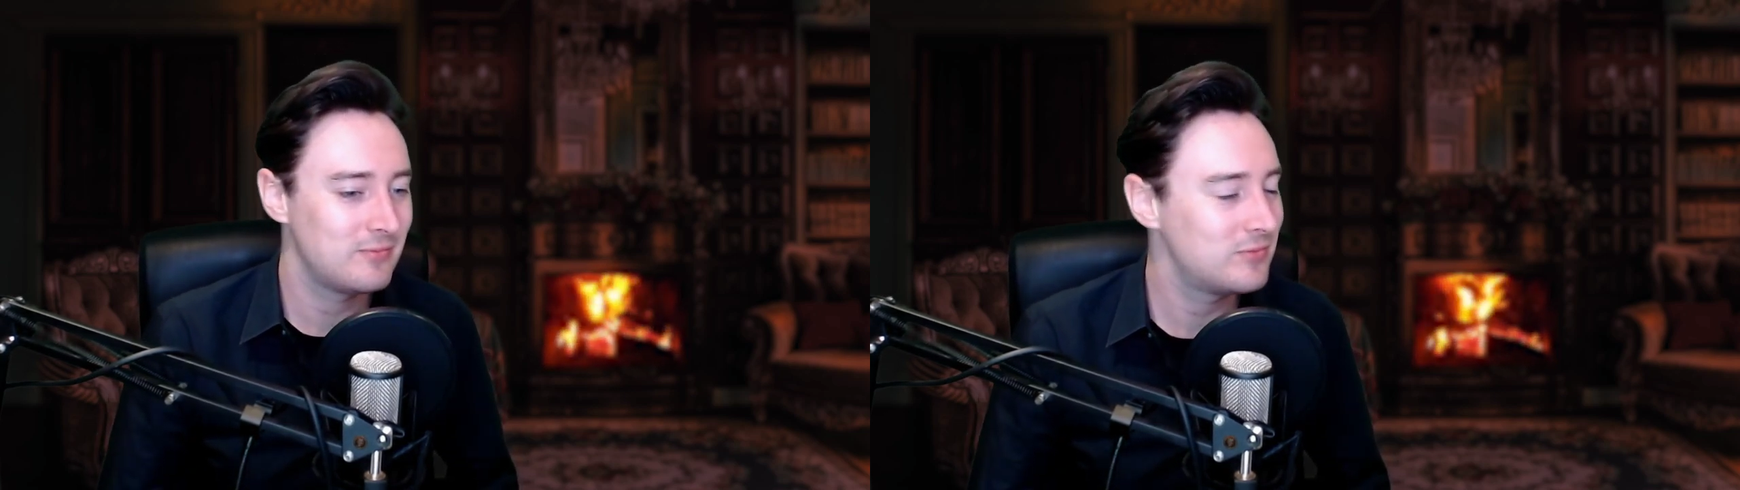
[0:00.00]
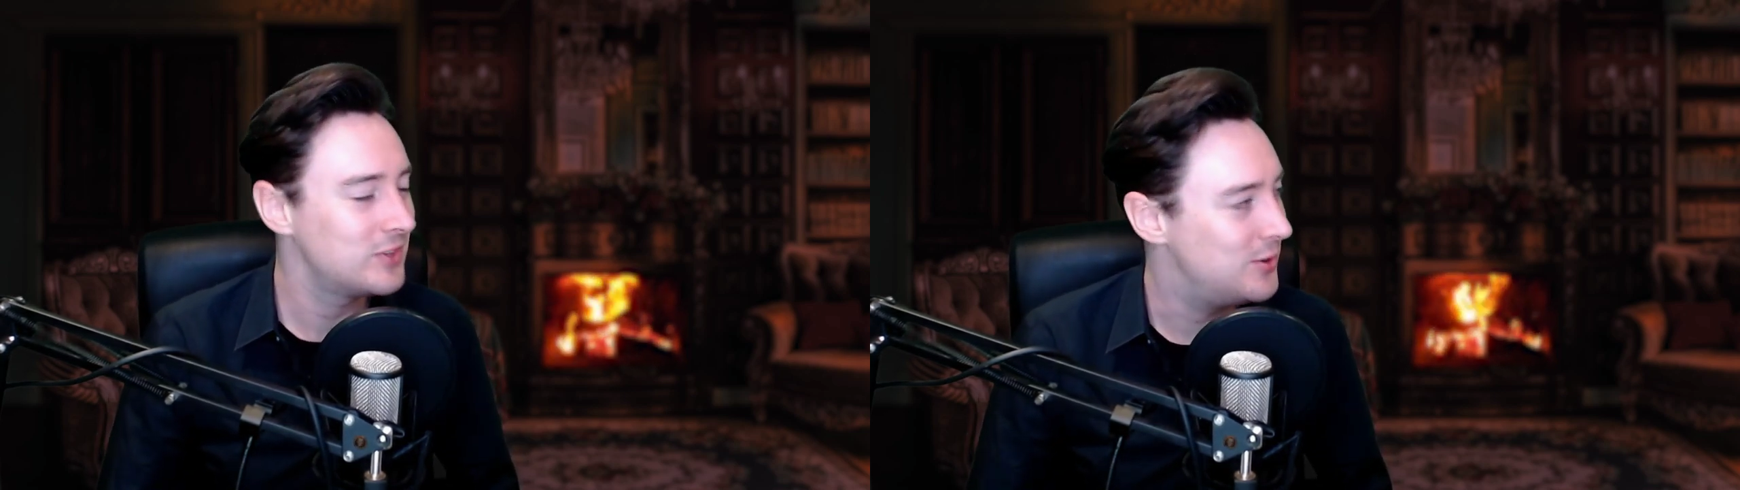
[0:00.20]

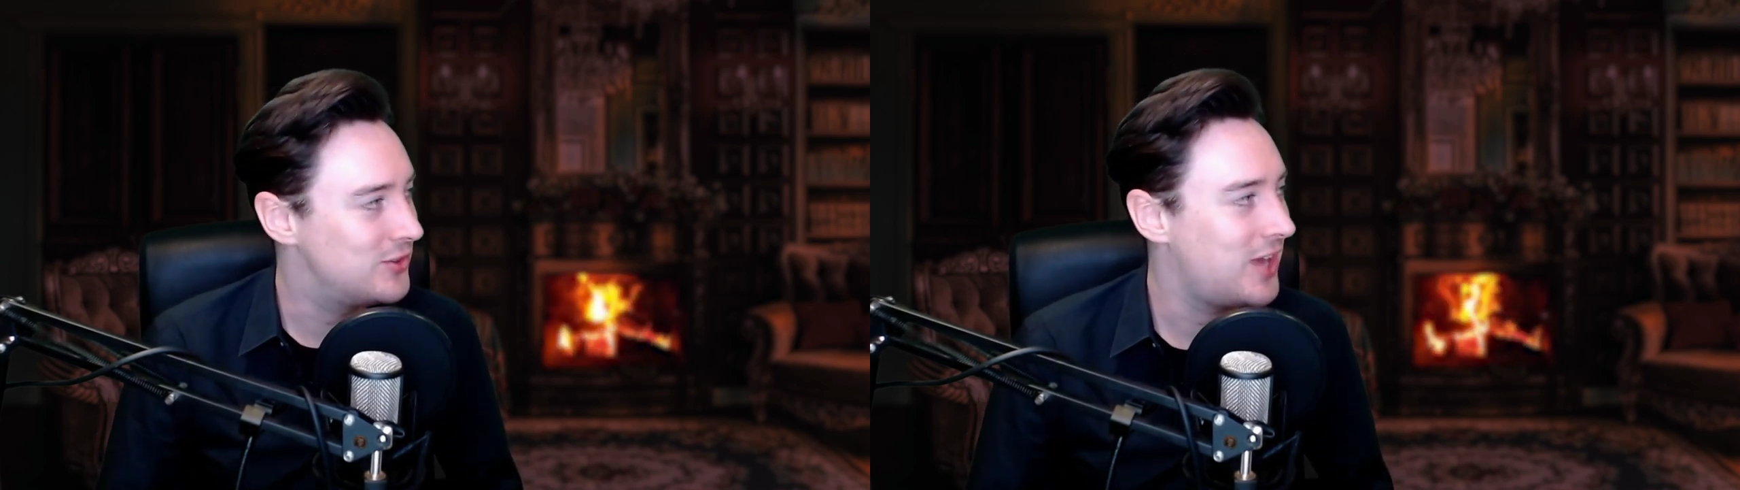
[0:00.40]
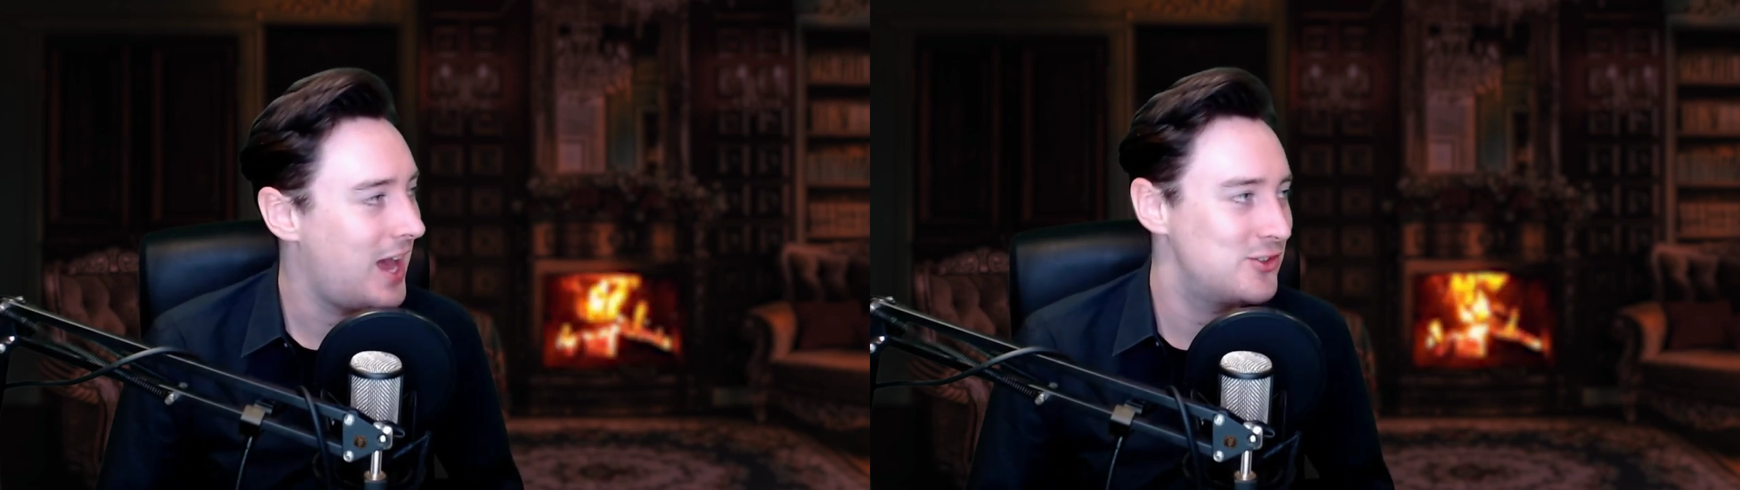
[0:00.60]
You just
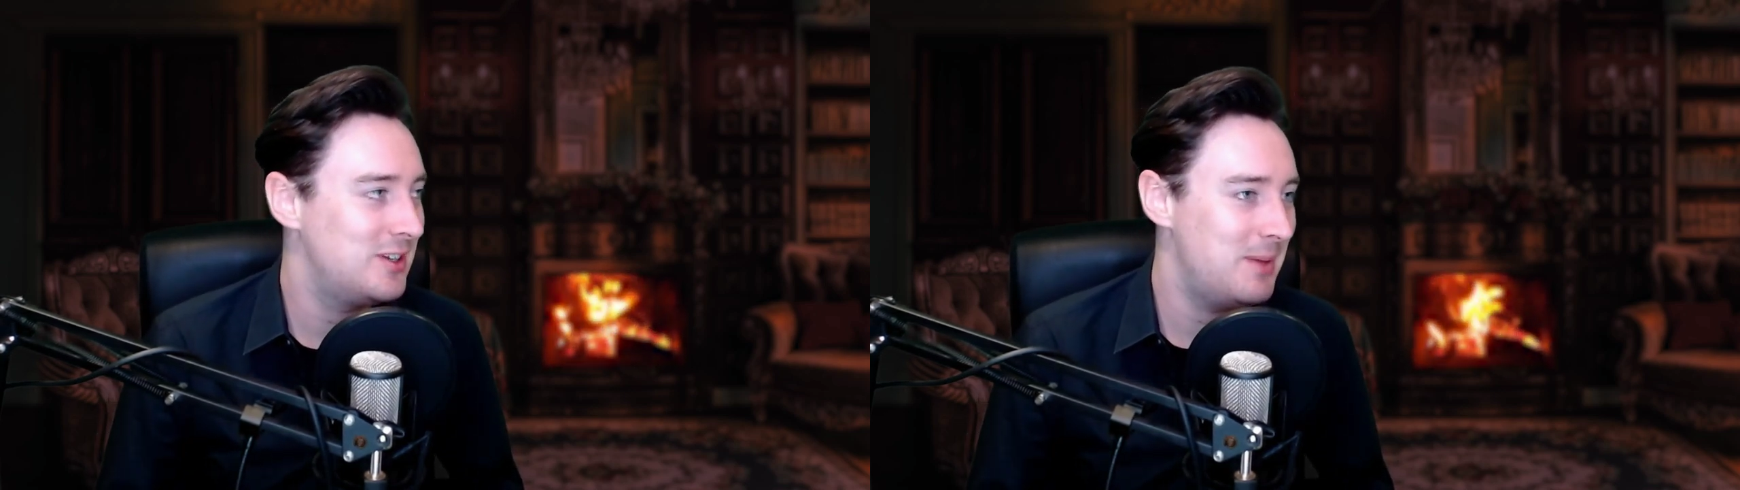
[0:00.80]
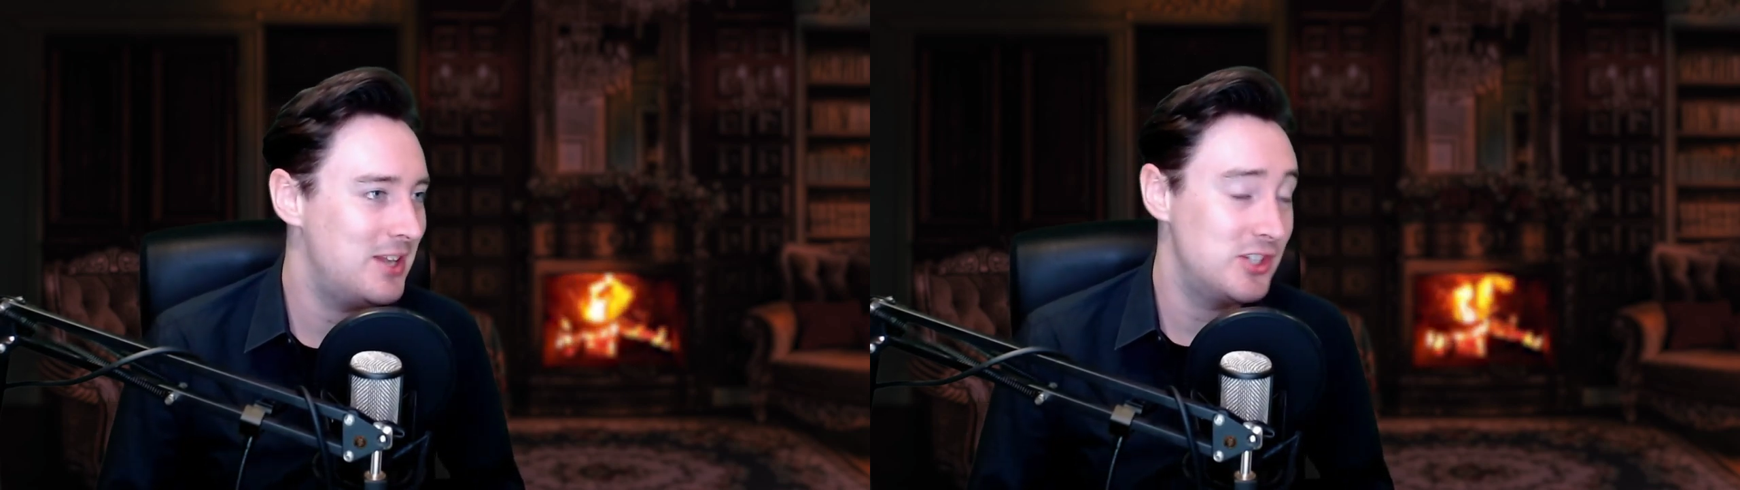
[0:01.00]
casually
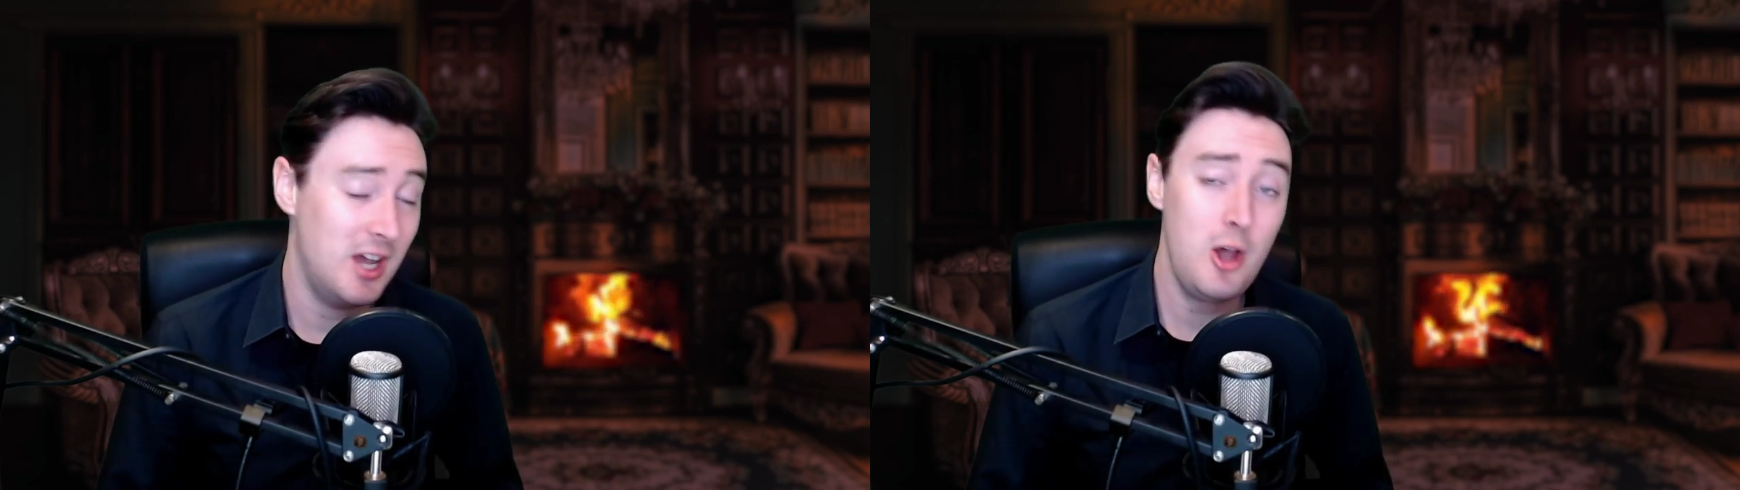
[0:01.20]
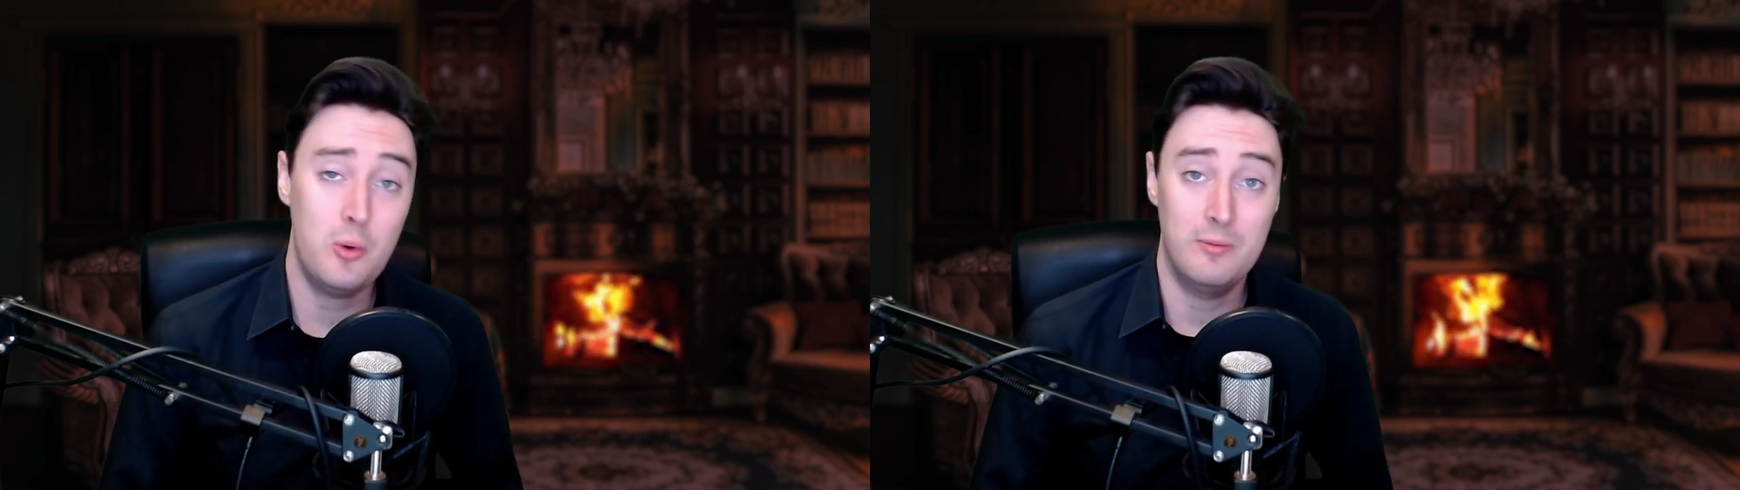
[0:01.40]
mention, oh,